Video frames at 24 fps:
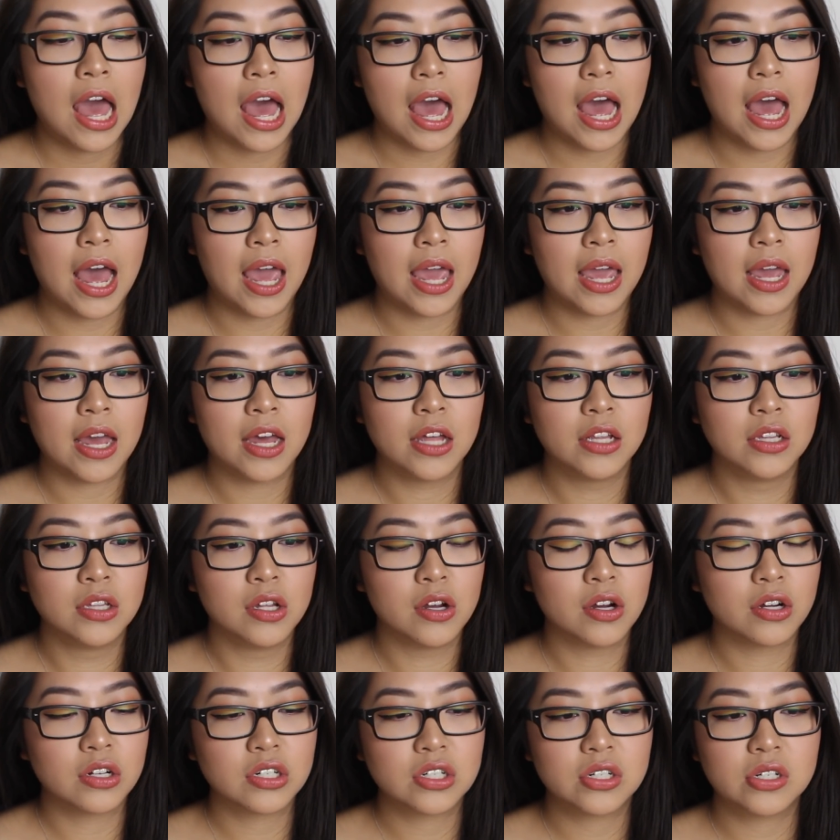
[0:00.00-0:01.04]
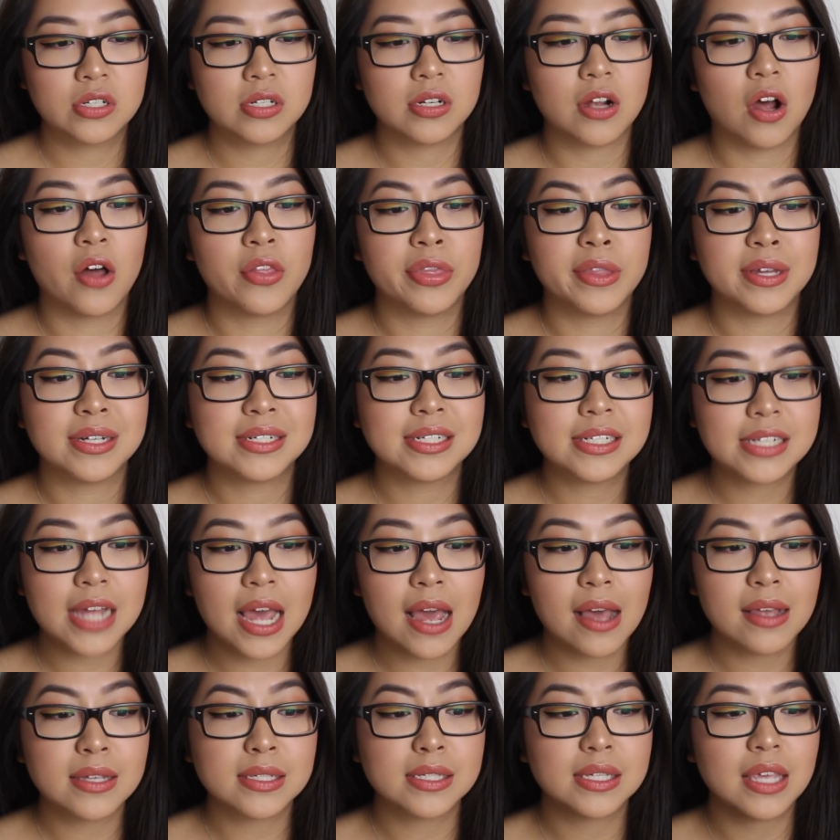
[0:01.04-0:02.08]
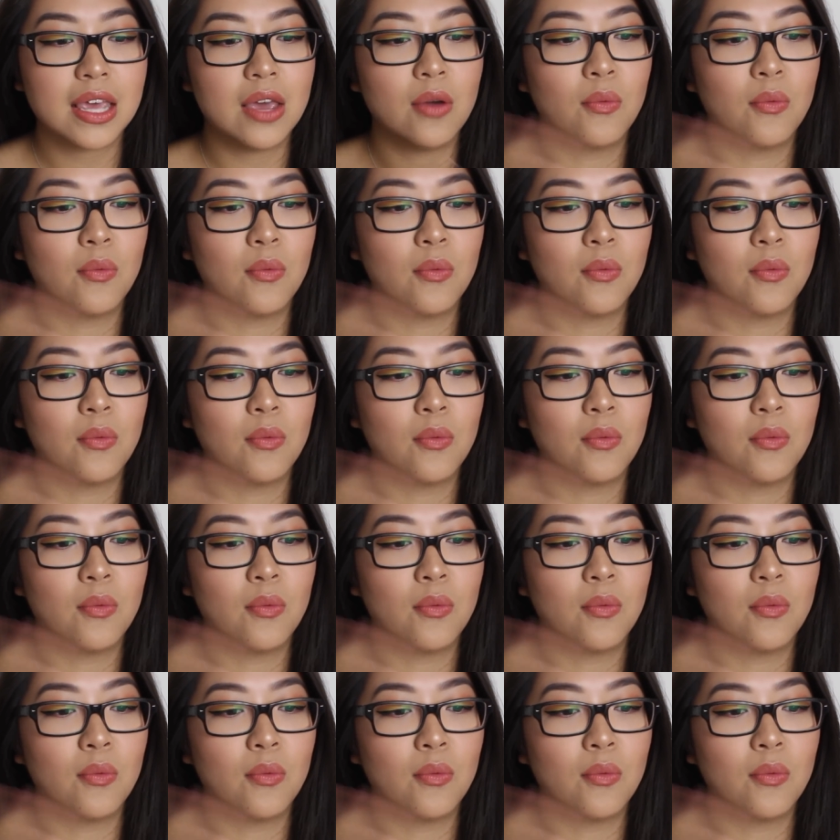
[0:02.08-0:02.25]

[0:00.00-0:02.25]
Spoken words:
I looked on the desk,